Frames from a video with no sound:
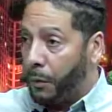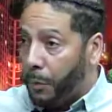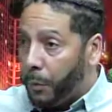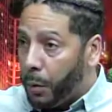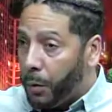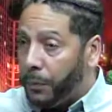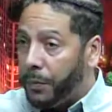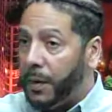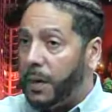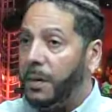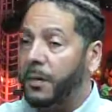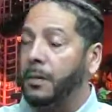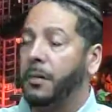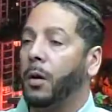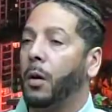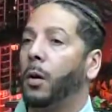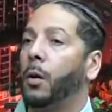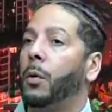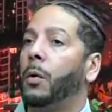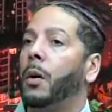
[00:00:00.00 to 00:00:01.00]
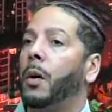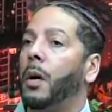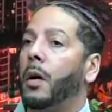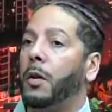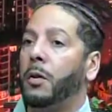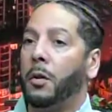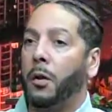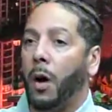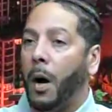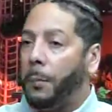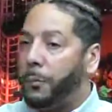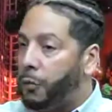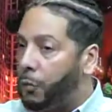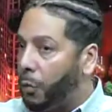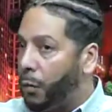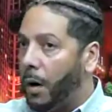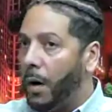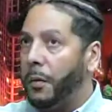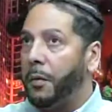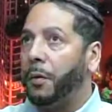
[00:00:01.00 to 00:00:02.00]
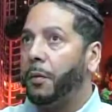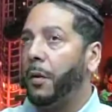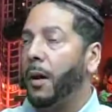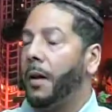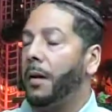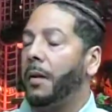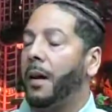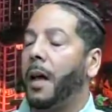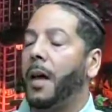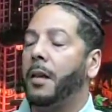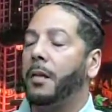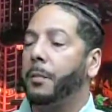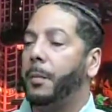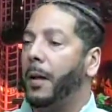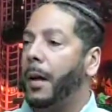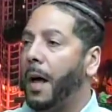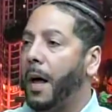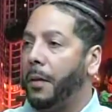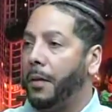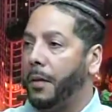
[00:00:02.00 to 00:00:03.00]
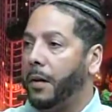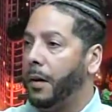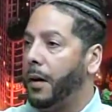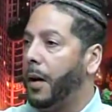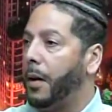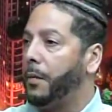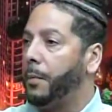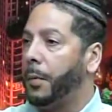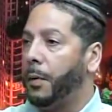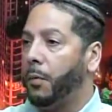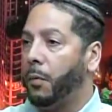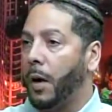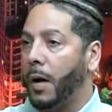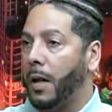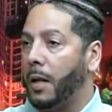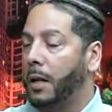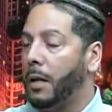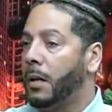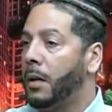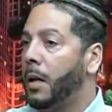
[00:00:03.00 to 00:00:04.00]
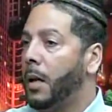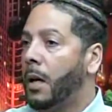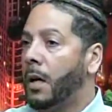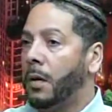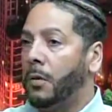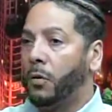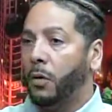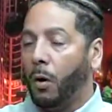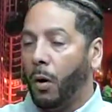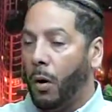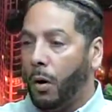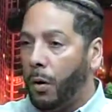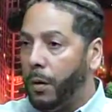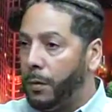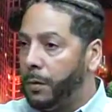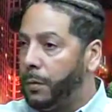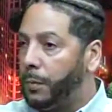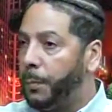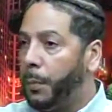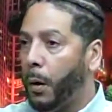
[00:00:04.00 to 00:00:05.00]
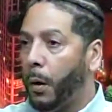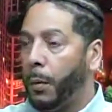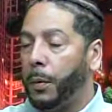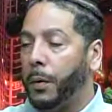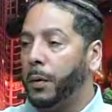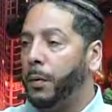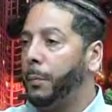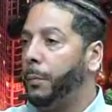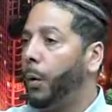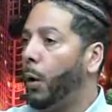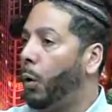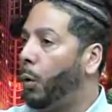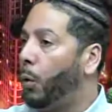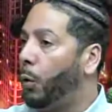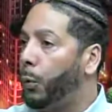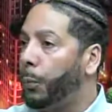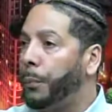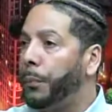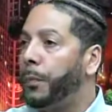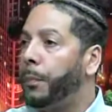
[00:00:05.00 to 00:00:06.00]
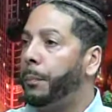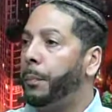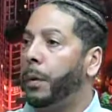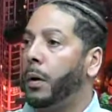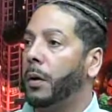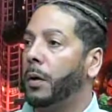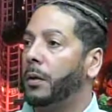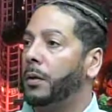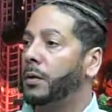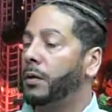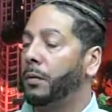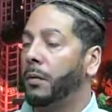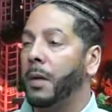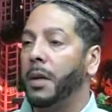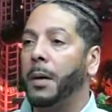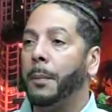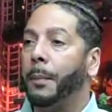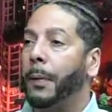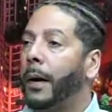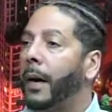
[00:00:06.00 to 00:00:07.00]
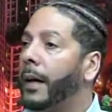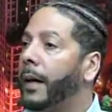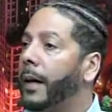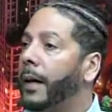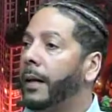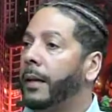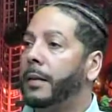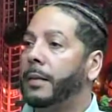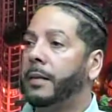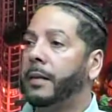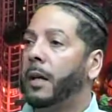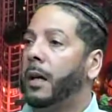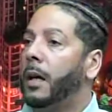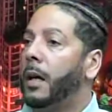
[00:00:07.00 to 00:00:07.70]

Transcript: movies. So, I'm sure every writer that has been out there that's been writing songs, poems, books, screenplays,